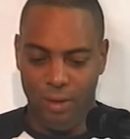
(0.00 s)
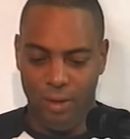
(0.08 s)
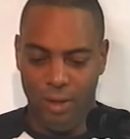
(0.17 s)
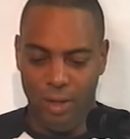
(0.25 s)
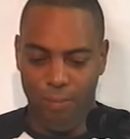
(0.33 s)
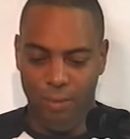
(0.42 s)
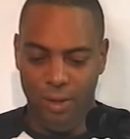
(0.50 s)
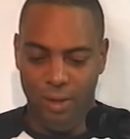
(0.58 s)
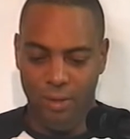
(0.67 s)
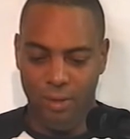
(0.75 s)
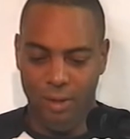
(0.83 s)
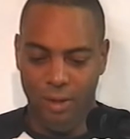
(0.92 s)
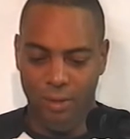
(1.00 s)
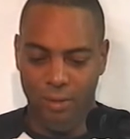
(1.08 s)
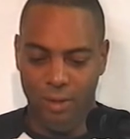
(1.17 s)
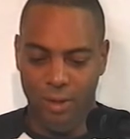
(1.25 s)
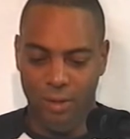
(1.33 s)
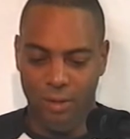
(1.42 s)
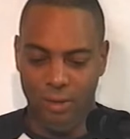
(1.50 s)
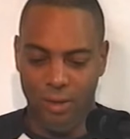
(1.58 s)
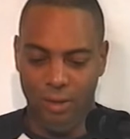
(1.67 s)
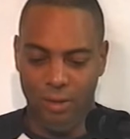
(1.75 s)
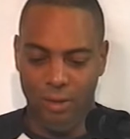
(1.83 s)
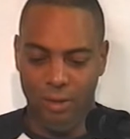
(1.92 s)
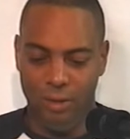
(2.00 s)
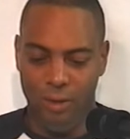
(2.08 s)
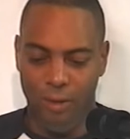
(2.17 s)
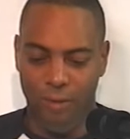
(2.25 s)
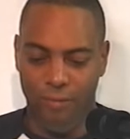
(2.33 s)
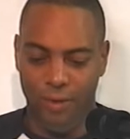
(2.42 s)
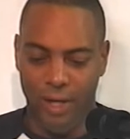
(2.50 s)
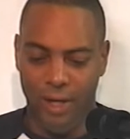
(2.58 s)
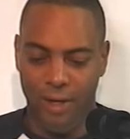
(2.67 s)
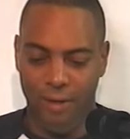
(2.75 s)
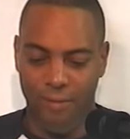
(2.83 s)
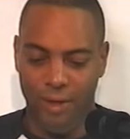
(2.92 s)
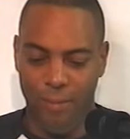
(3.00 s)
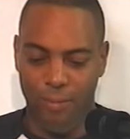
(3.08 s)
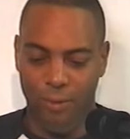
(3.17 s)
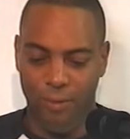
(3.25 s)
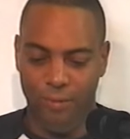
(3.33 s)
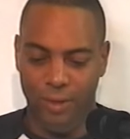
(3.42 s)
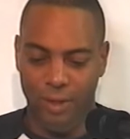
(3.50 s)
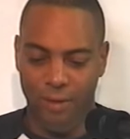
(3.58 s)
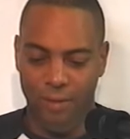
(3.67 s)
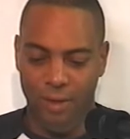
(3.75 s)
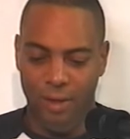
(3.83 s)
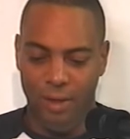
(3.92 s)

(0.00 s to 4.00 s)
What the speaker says: and he pleaded to guilty and sentenced in '05, April '05,